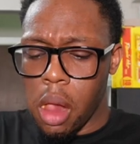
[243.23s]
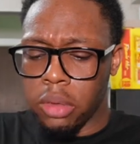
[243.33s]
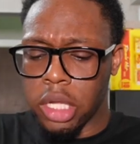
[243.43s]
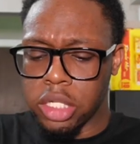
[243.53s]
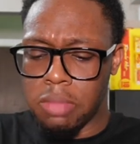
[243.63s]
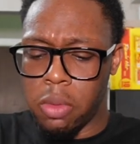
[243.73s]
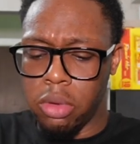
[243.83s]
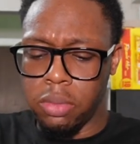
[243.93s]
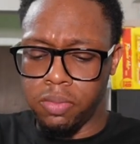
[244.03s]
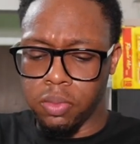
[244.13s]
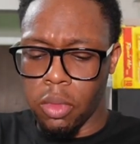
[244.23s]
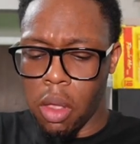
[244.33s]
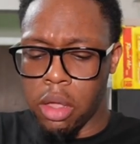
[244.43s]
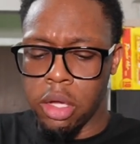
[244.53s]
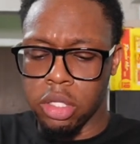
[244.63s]
Next time I won't
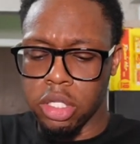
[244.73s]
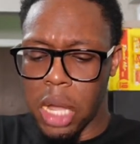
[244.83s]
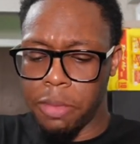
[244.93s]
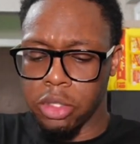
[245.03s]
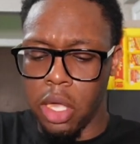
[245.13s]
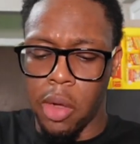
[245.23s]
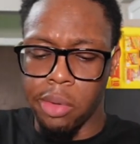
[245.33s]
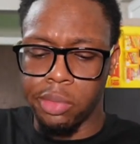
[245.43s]
cook the top as long.